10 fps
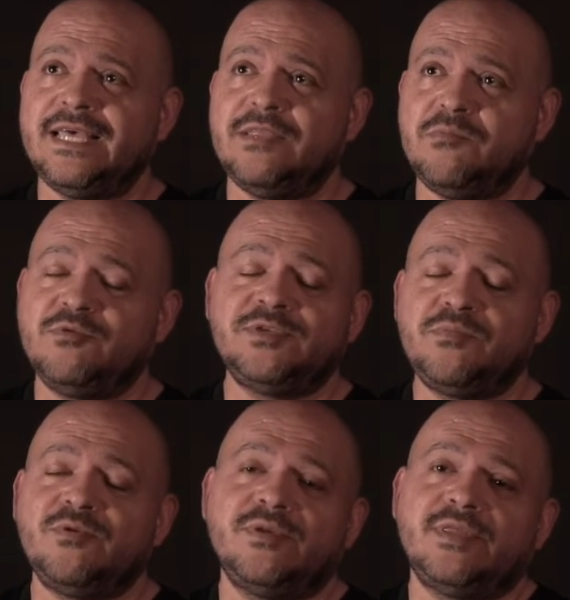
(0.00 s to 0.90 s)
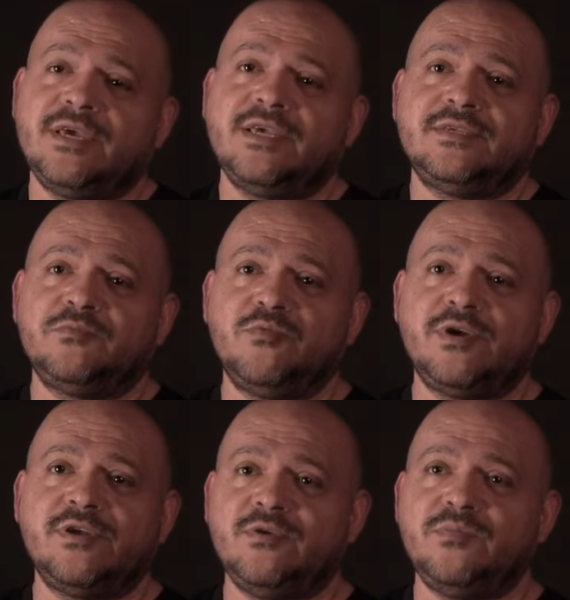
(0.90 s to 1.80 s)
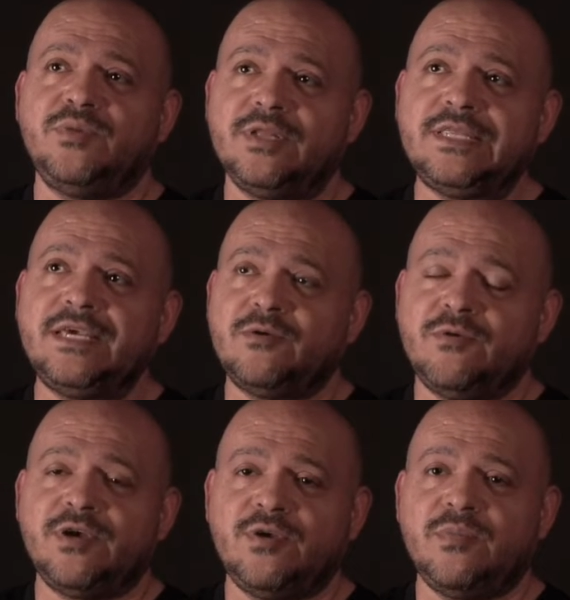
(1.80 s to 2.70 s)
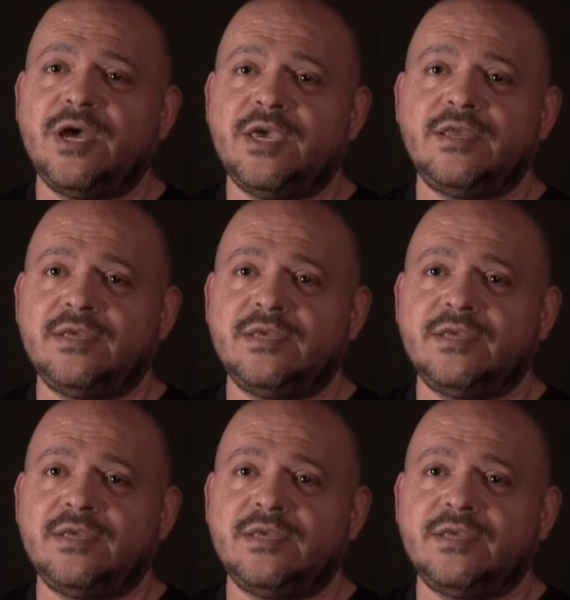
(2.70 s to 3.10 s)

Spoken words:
The most important thing is what are you building and where are you buying?